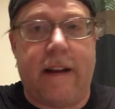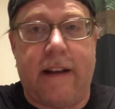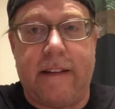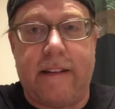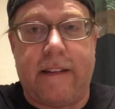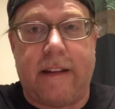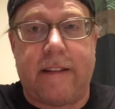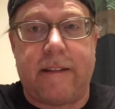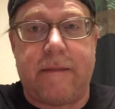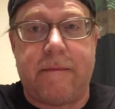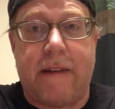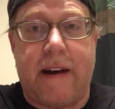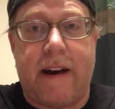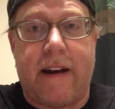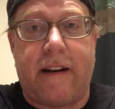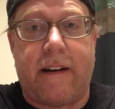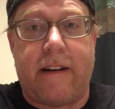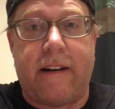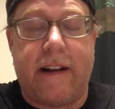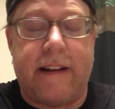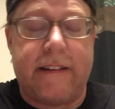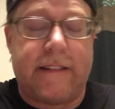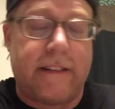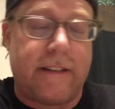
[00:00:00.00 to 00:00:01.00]
doesn't
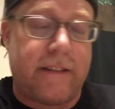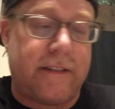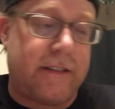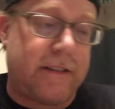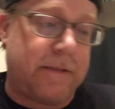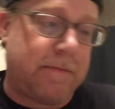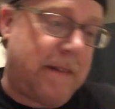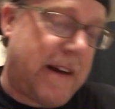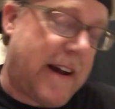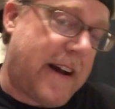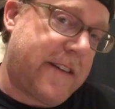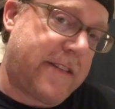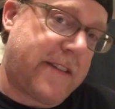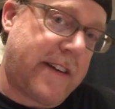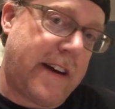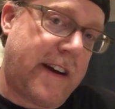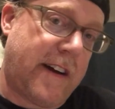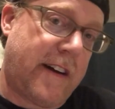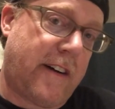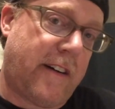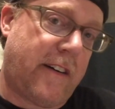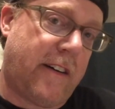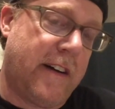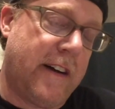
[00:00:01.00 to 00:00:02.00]
matter. It's a SMaSH
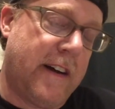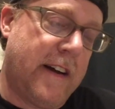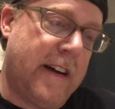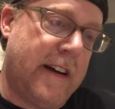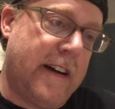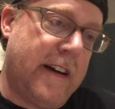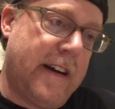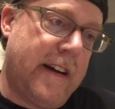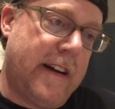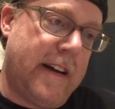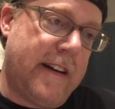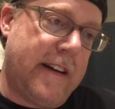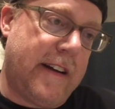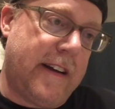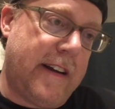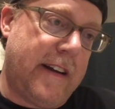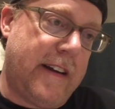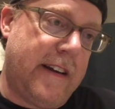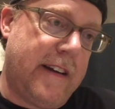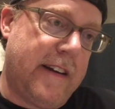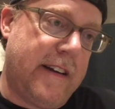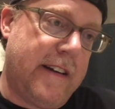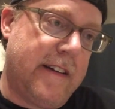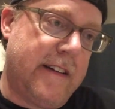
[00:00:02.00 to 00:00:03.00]
ale. It
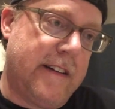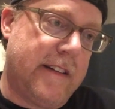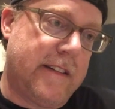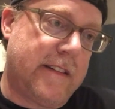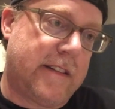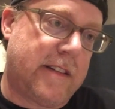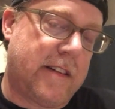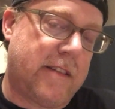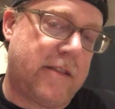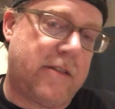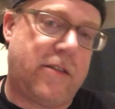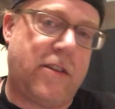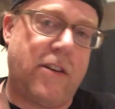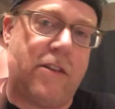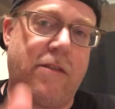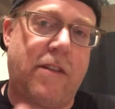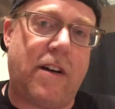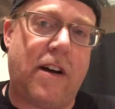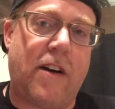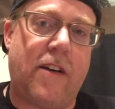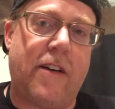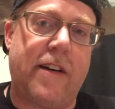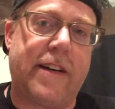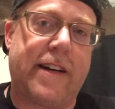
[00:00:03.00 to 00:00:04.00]
is
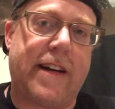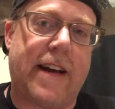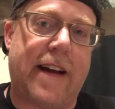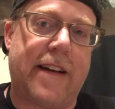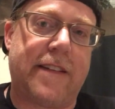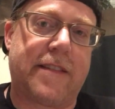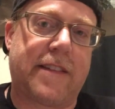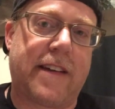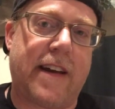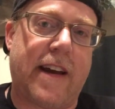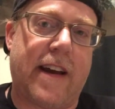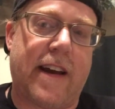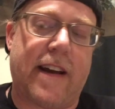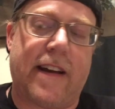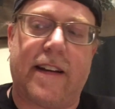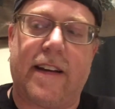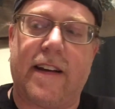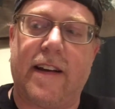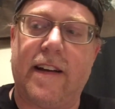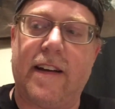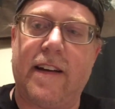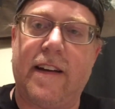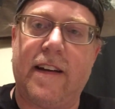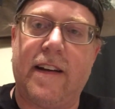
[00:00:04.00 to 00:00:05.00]
2-row and Cascade.
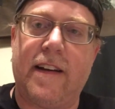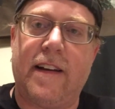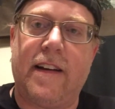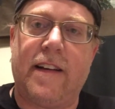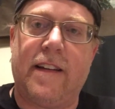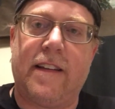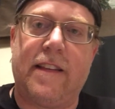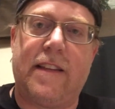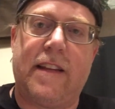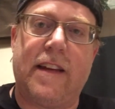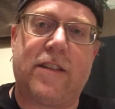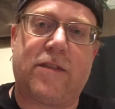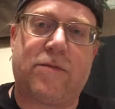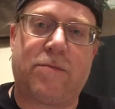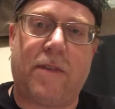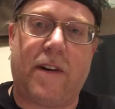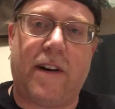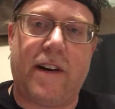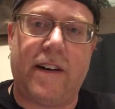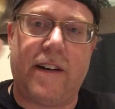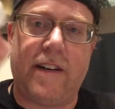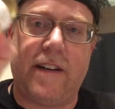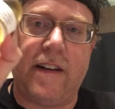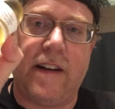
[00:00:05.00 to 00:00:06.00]
This
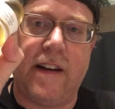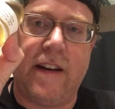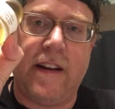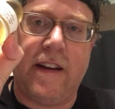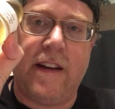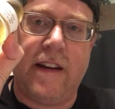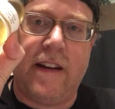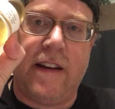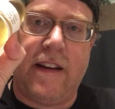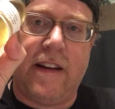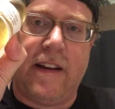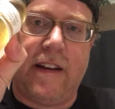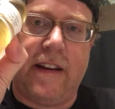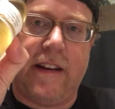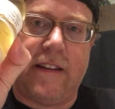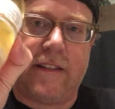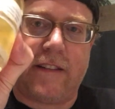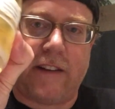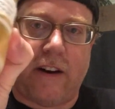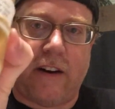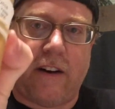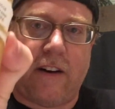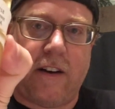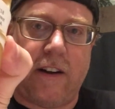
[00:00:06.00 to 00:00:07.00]
one is
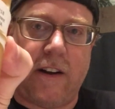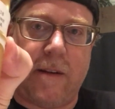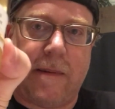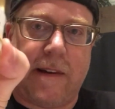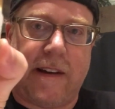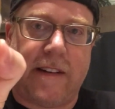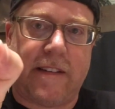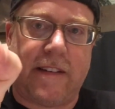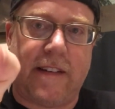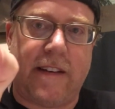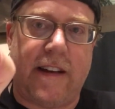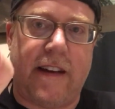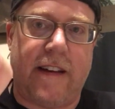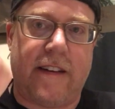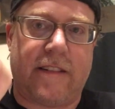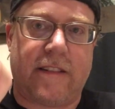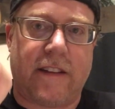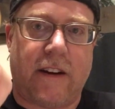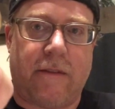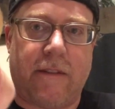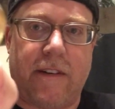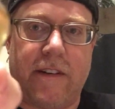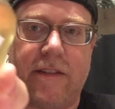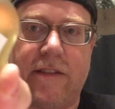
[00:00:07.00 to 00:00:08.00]
all about the yeast. I want